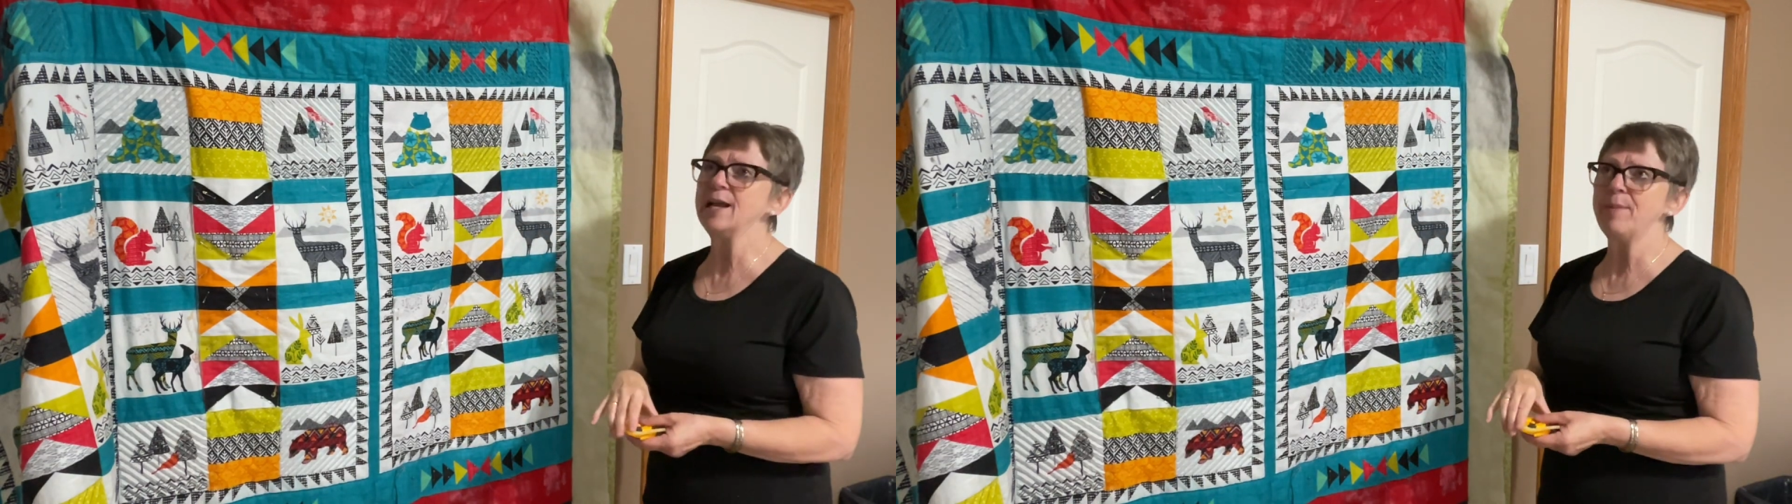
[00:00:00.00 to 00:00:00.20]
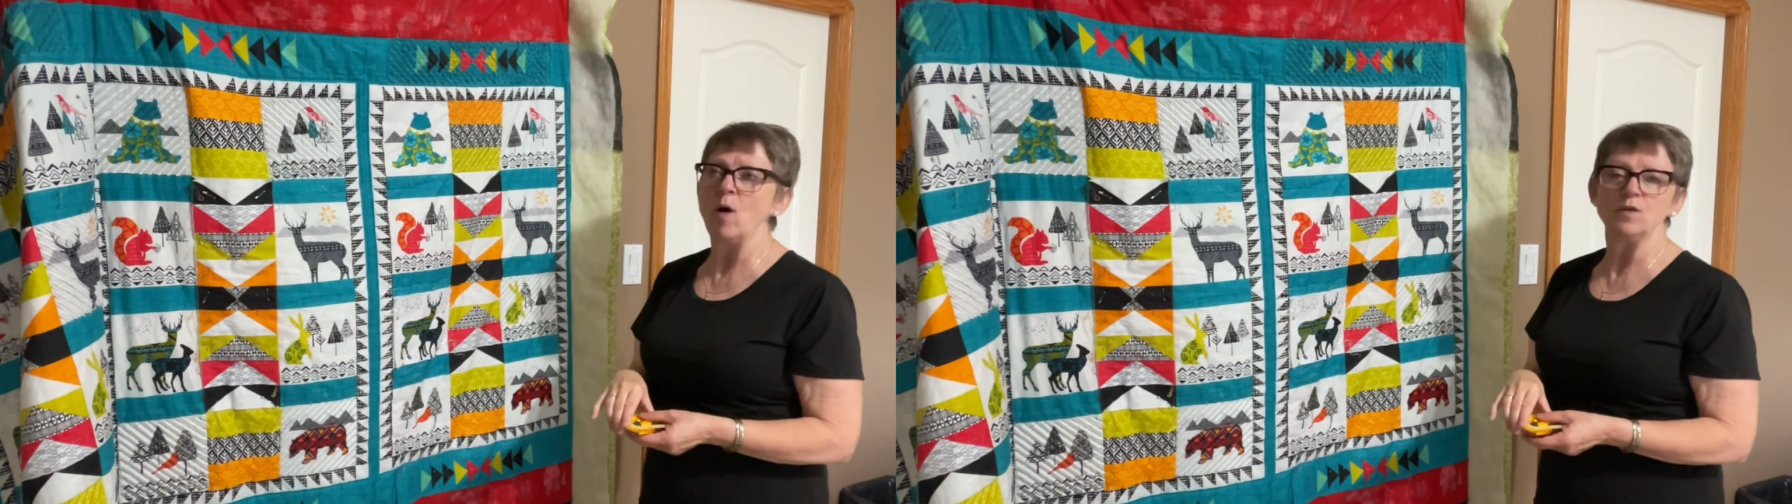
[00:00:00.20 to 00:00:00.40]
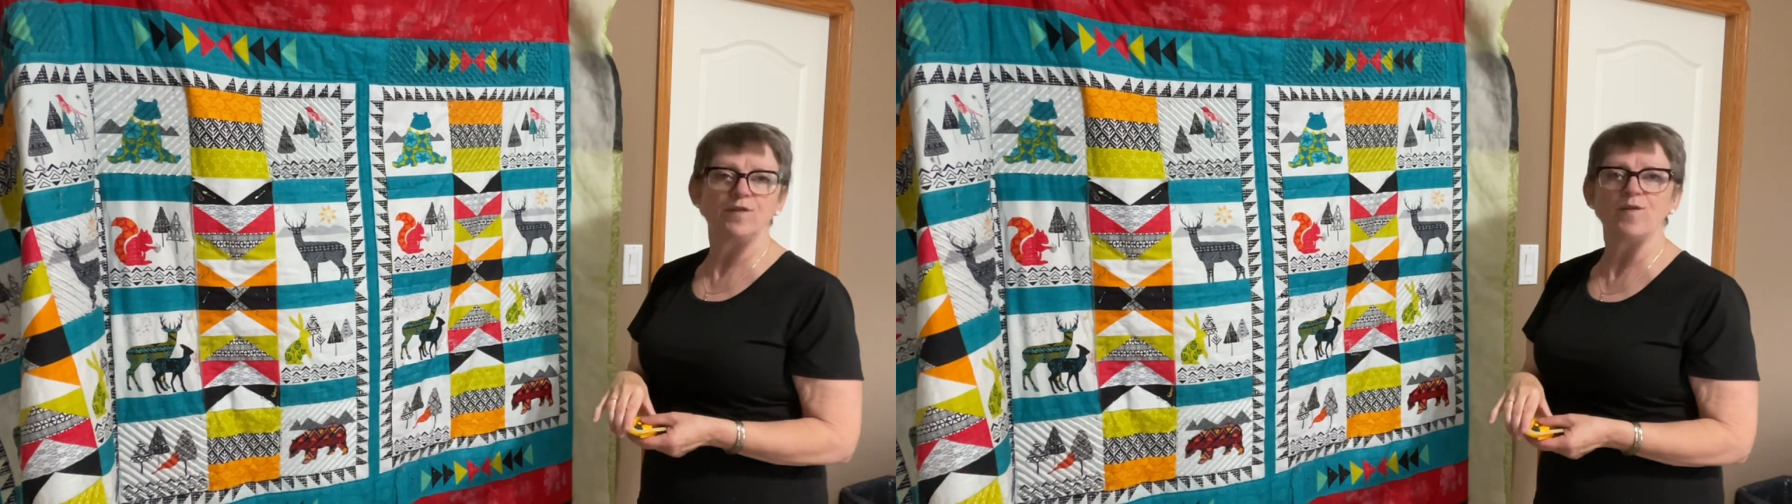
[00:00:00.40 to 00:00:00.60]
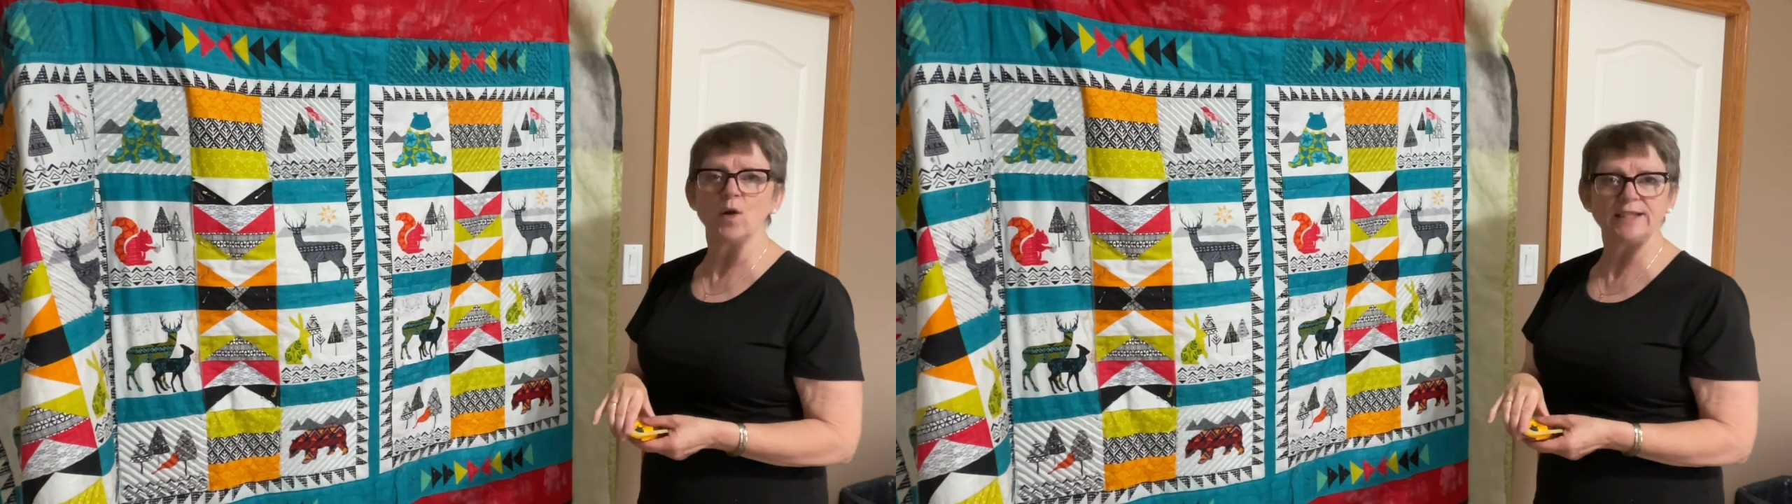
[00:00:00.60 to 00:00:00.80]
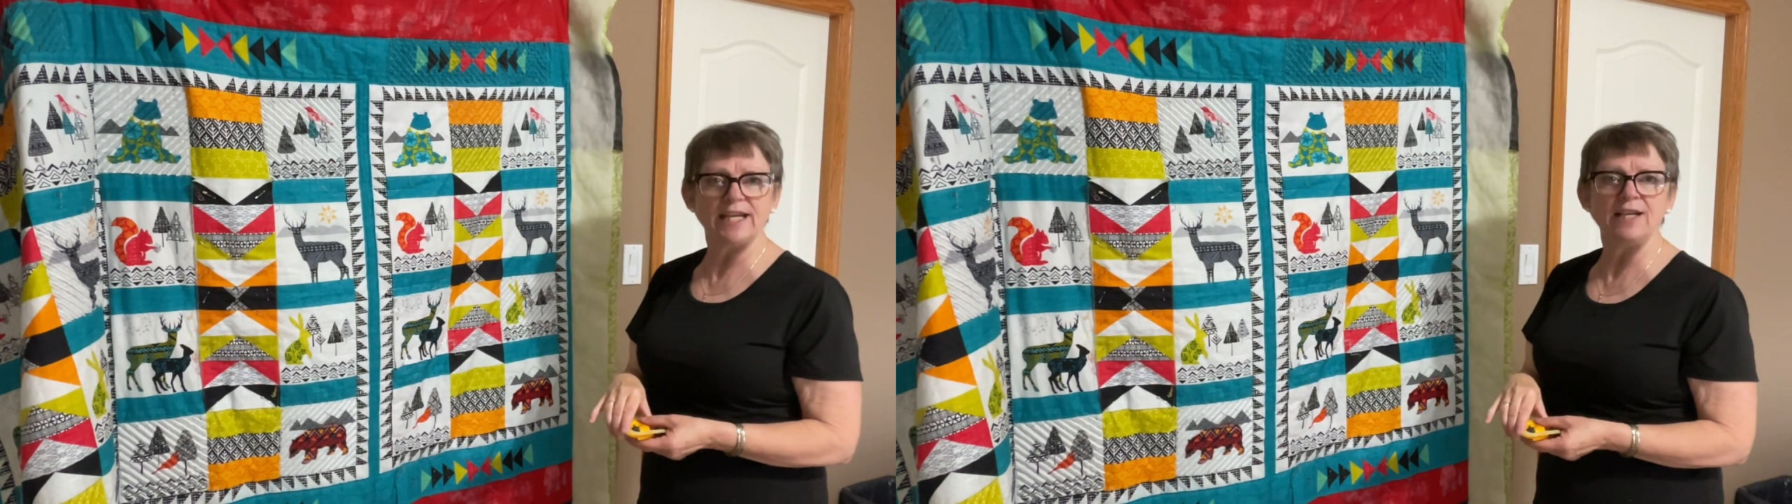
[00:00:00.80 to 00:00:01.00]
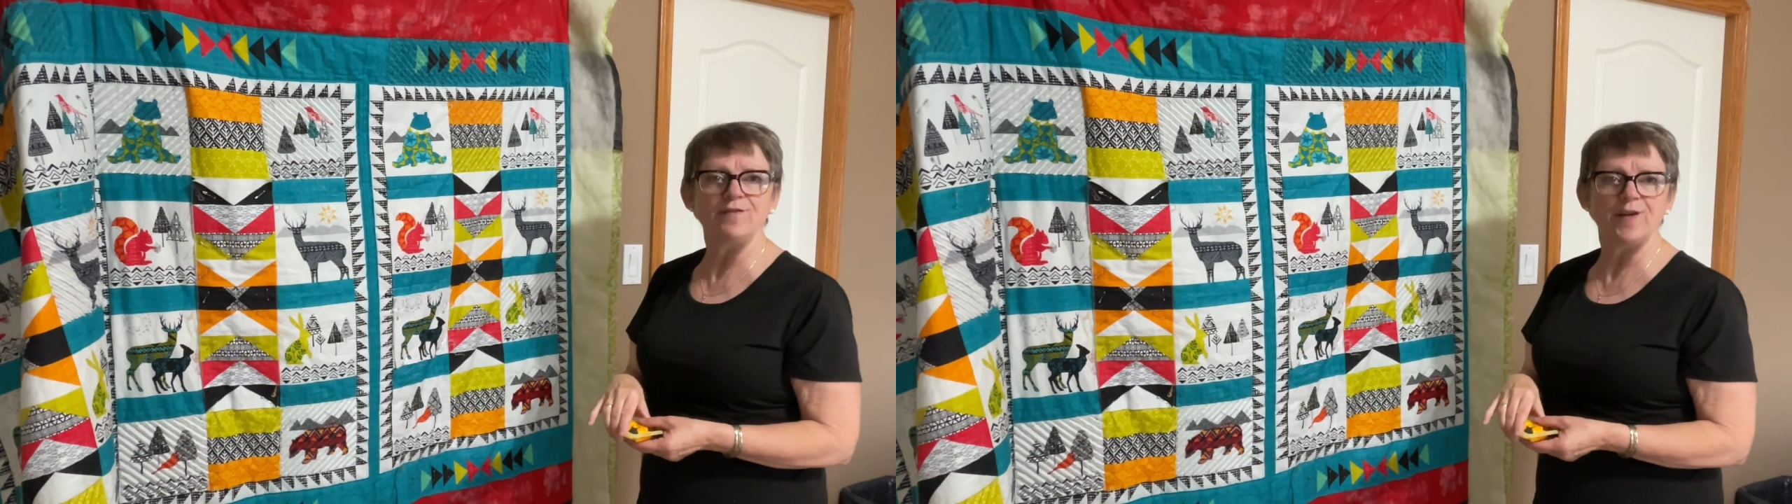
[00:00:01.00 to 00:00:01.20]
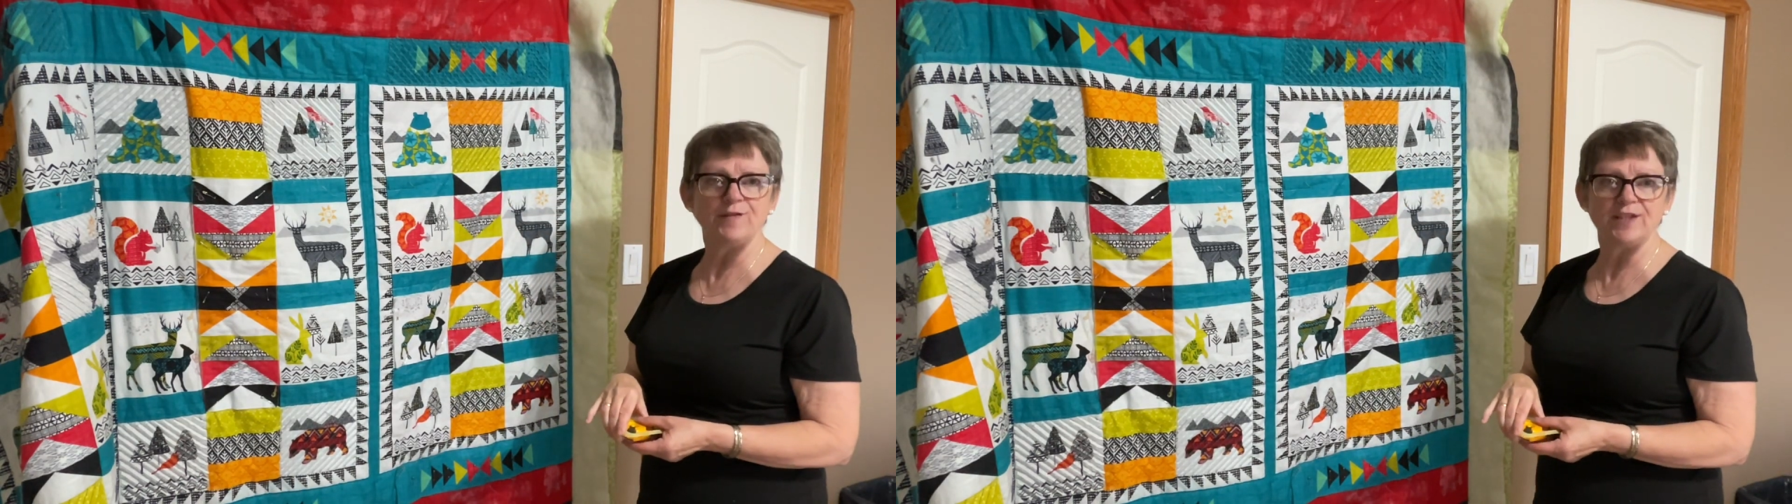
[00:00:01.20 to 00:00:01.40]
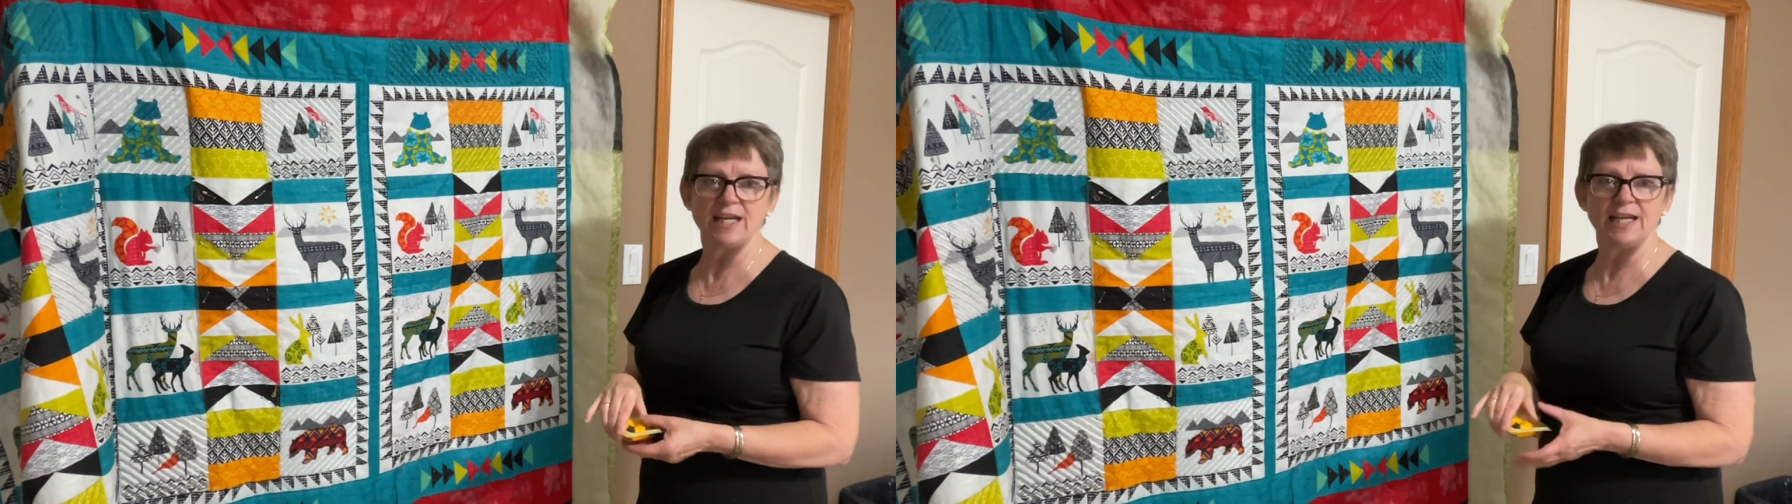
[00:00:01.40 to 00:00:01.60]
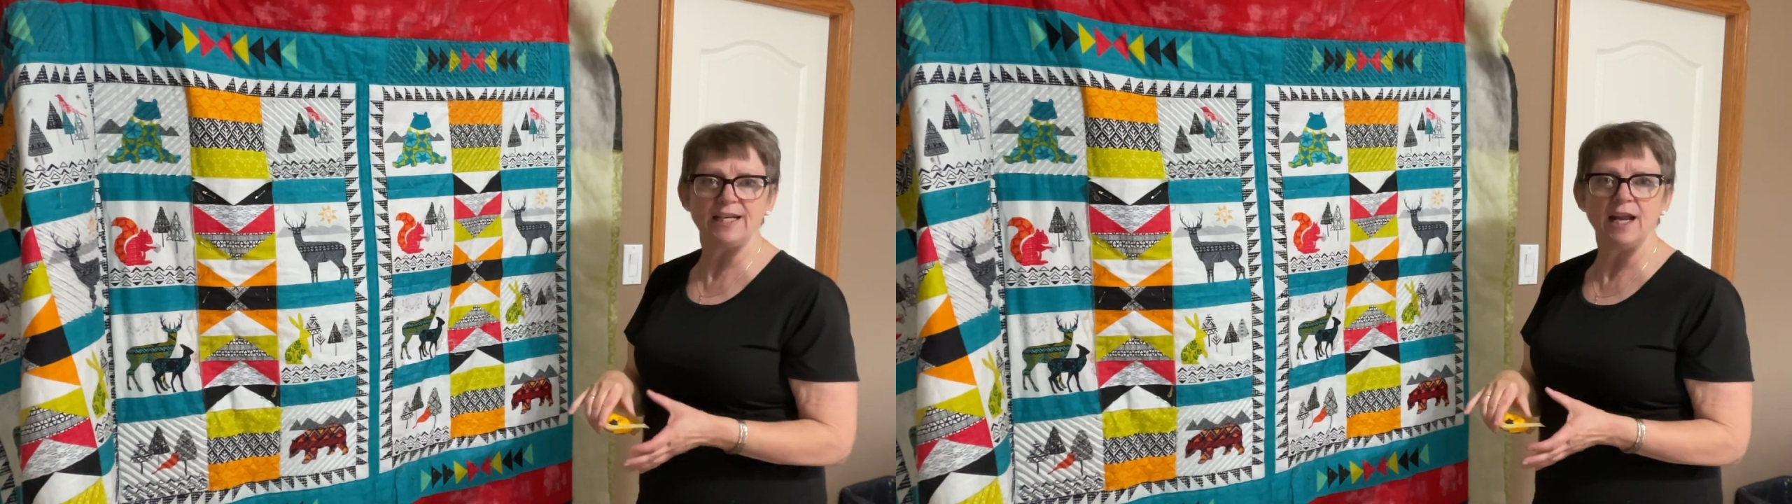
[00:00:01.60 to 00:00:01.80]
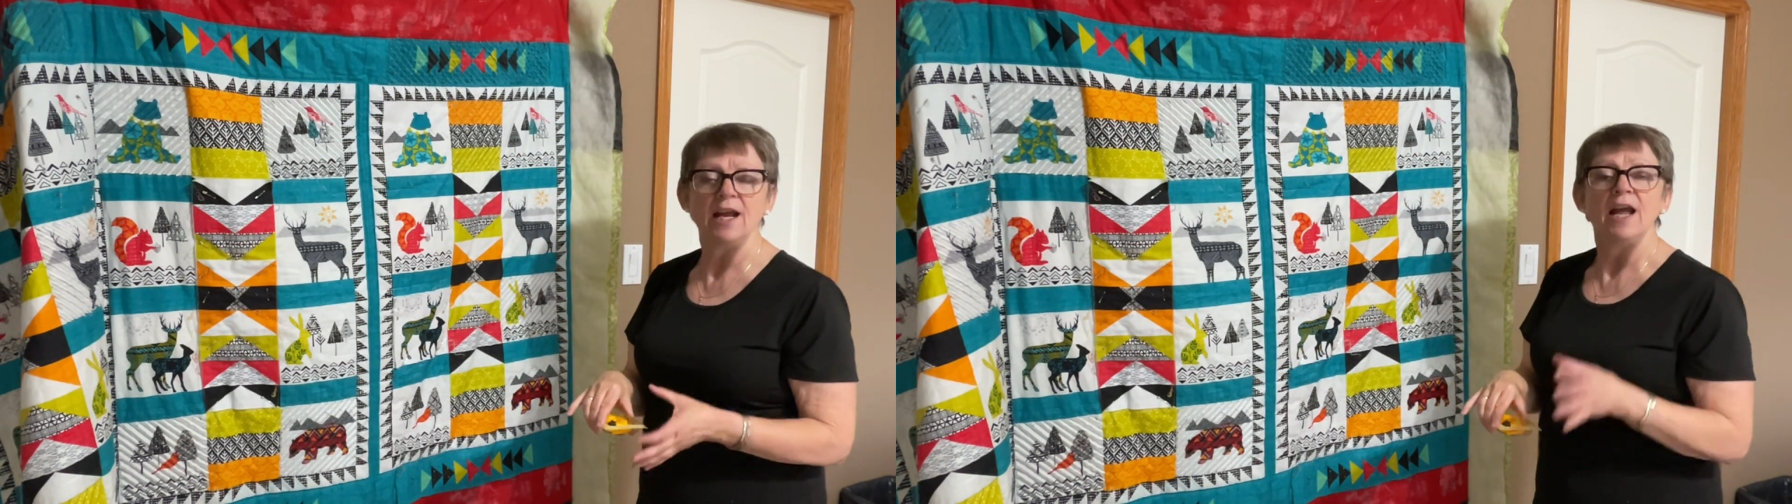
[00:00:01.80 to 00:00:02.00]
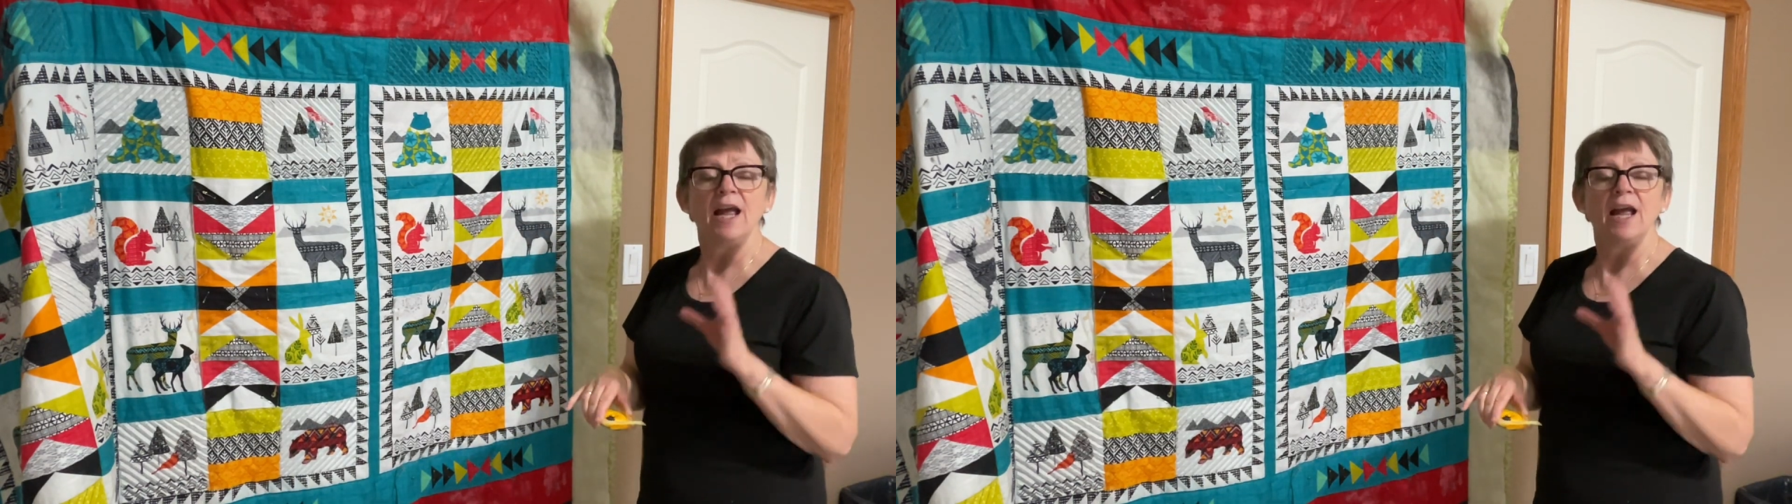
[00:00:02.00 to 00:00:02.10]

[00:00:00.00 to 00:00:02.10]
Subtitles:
about 14, 15